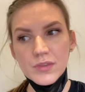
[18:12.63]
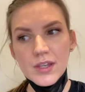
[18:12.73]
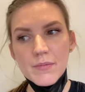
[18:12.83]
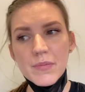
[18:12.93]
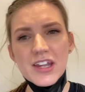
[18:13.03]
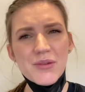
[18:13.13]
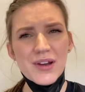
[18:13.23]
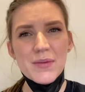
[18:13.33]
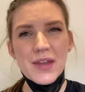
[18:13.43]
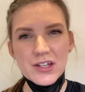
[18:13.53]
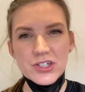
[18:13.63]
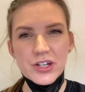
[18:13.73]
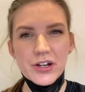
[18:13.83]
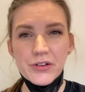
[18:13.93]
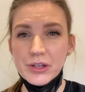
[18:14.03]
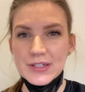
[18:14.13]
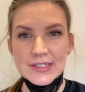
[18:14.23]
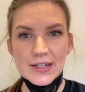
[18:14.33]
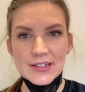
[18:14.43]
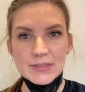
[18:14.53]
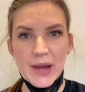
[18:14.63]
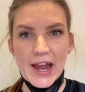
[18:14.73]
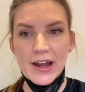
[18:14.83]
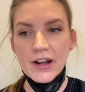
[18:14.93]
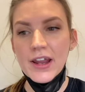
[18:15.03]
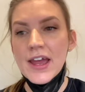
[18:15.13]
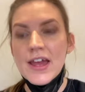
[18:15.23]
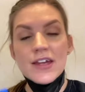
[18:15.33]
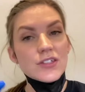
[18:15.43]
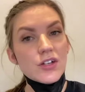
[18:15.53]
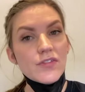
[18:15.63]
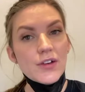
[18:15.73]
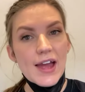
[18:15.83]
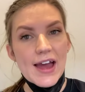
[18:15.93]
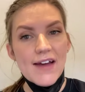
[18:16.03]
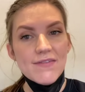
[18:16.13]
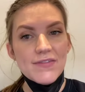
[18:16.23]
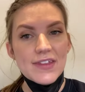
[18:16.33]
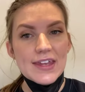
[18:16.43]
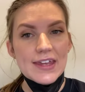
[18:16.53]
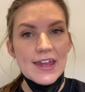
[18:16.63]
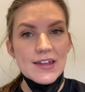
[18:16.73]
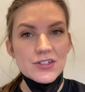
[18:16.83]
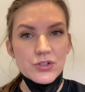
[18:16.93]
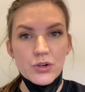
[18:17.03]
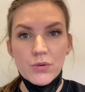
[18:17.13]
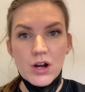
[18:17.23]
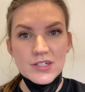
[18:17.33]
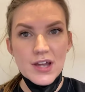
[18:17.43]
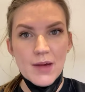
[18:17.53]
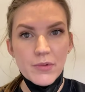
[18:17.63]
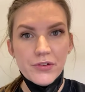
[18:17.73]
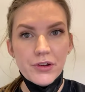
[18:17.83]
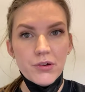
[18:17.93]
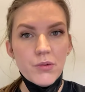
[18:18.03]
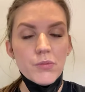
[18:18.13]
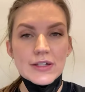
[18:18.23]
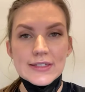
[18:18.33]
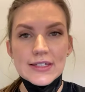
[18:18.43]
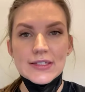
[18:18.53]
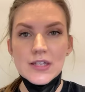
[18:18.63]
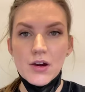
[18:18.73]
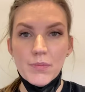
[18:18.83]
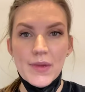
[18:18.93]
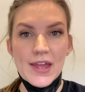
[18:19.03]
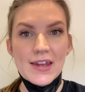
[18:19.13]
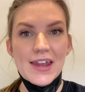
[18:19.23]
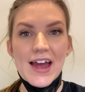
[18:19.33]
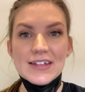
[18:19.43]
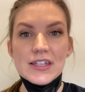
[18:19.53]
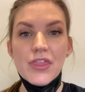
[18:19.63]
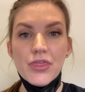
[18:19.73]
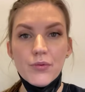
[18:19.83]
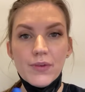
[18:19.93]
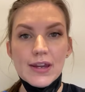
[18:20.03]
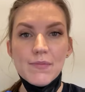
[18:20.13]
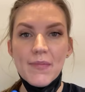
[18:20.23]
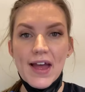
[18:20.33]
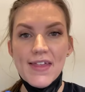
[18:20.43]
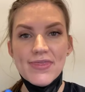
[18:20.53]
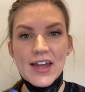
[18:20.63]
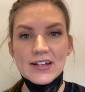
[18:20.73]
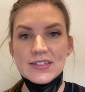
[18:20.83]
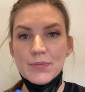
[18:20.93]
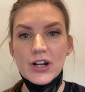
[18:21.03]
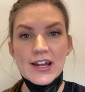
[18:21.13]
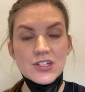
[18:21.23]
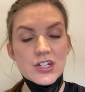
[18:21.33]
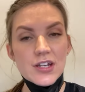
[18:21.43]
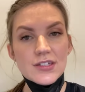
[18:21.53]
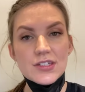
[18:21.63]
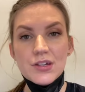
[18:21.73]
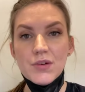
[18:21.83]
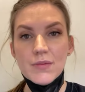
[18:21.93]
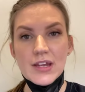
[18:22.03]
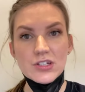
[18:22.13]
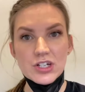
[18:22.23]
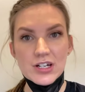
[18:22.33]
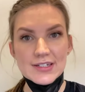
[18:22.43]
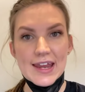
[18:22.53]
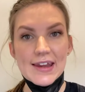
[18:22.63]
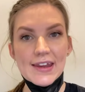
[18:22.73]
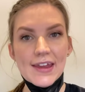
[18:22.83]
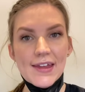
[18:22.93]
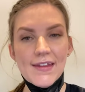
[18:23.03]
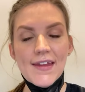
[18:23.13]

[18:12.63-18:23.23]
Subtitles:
but you want to make sure your glue isn't expired. So if you have the screw-on top glue, once it's open, it has a 3-month expiration, so you want to make sure you're dating it.